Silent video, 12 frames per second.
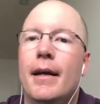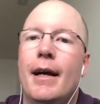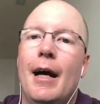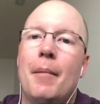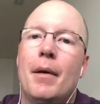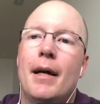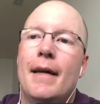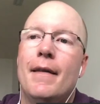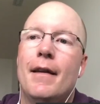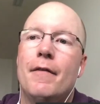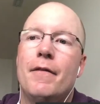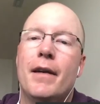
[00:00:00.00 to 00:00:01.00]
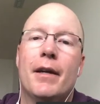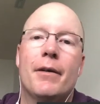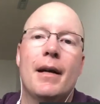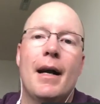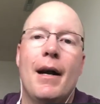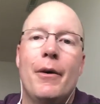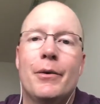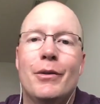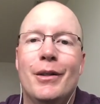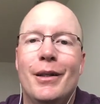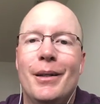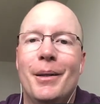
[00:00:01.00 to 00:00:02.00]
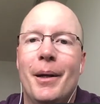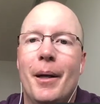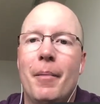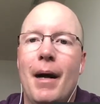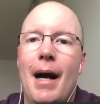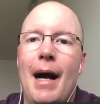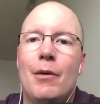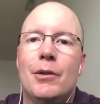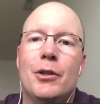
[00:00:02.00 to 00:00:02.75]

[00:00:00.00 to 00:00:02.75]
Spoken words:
And then figure out how